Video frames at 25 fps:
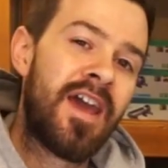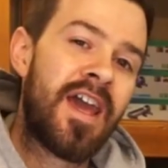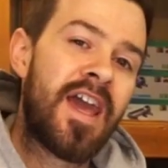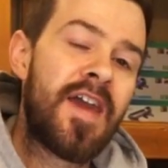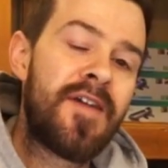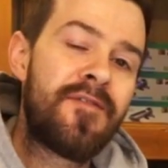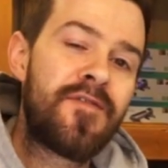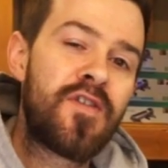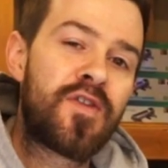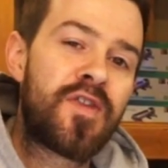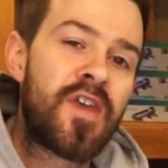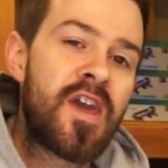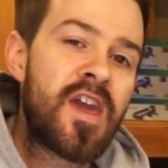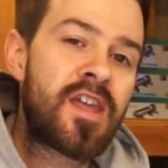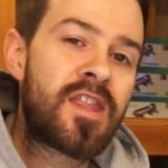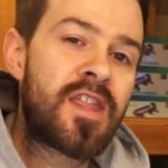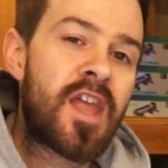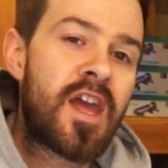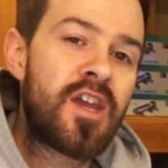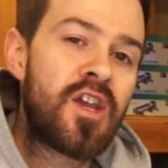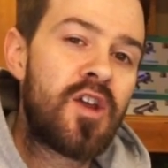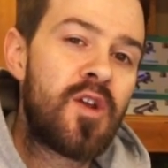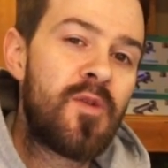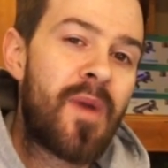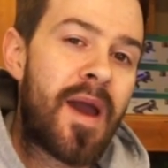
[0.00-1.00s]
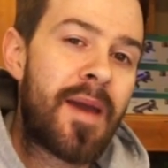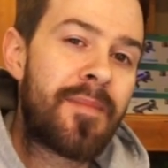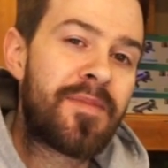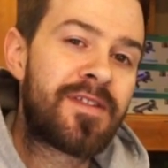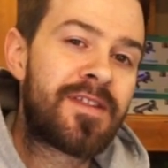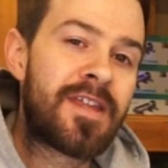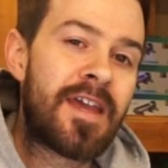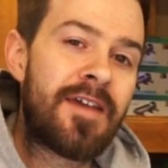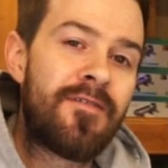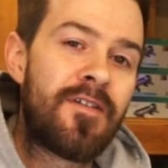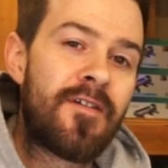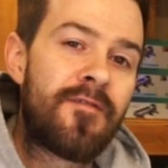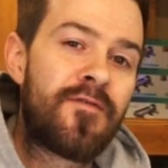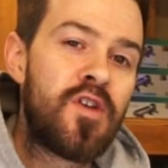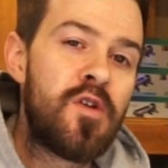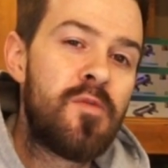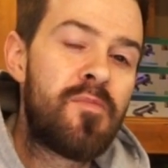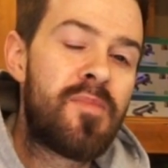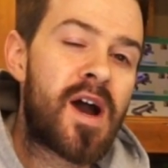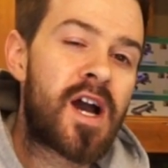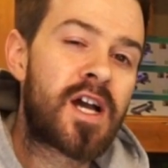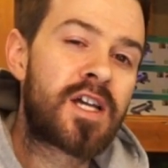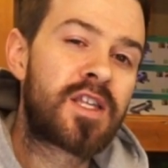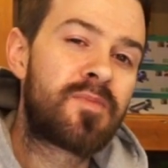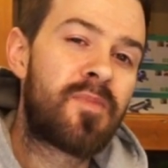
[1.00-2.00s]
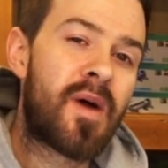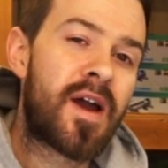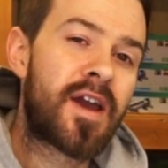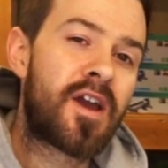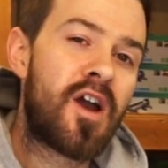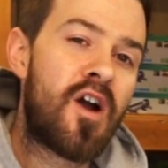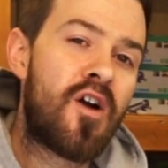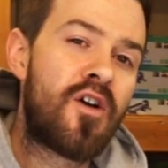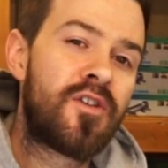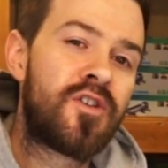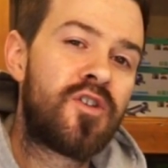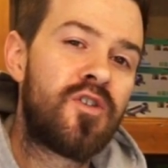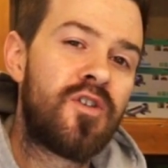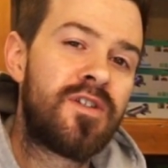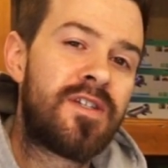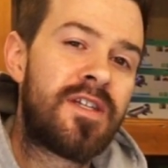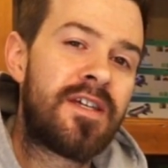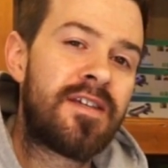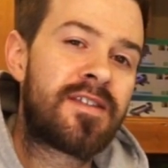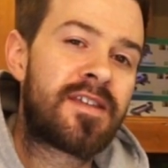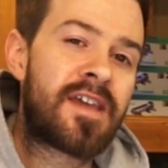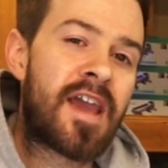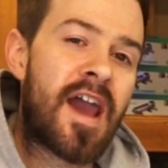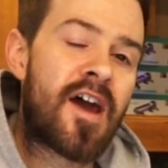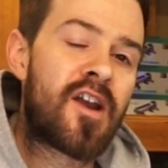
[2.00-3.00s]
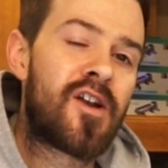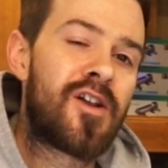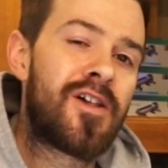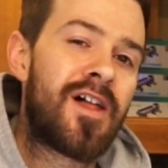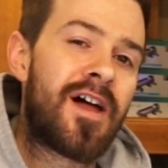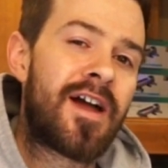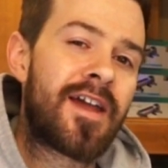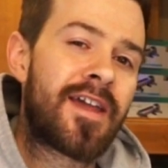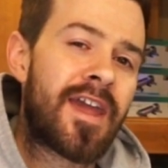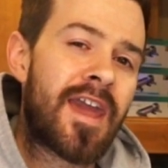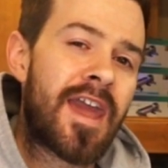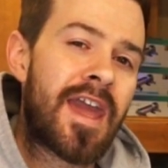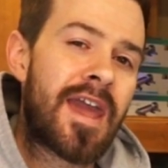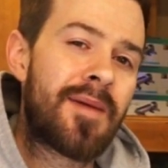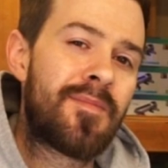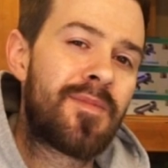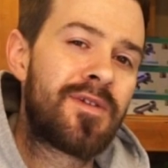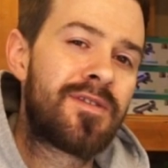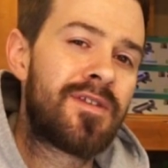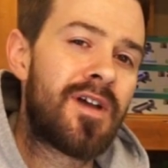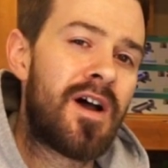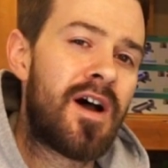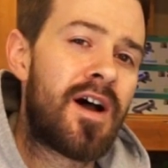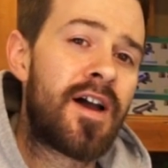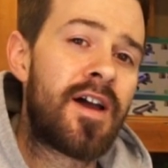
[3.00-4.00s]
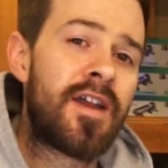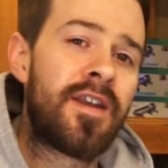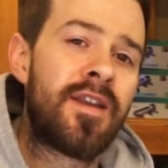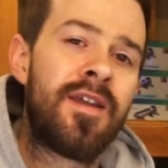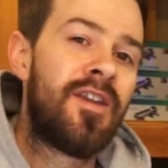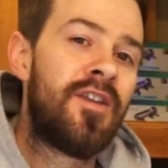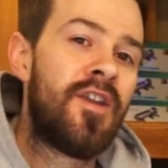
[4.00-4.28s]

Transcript: If you think that you might be saving a few bucks by going to a discounter like Amazon,